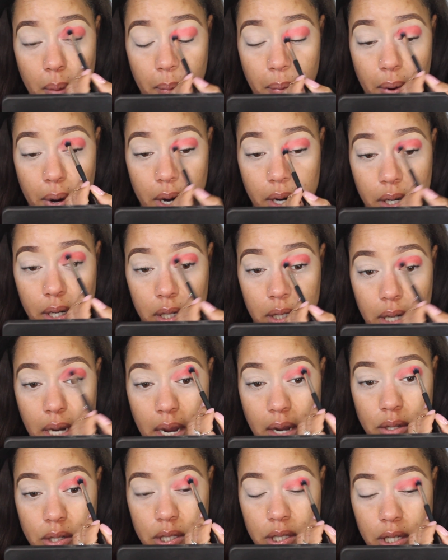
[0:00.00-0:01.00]
product,
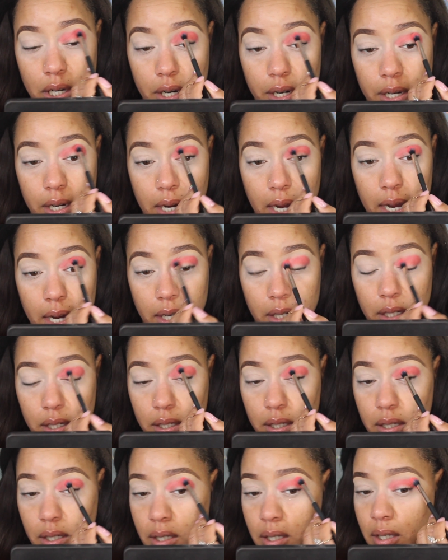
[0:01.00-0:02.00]
I'll start kind
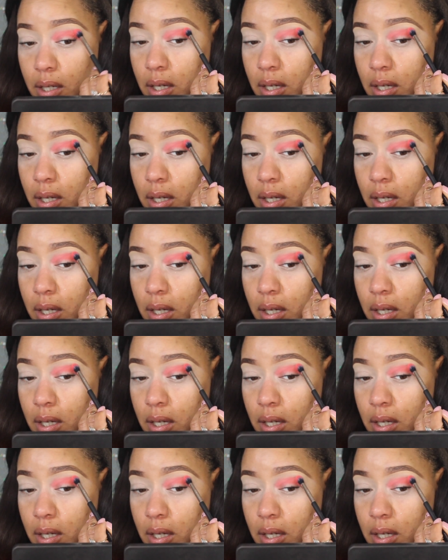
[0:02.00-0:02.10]
of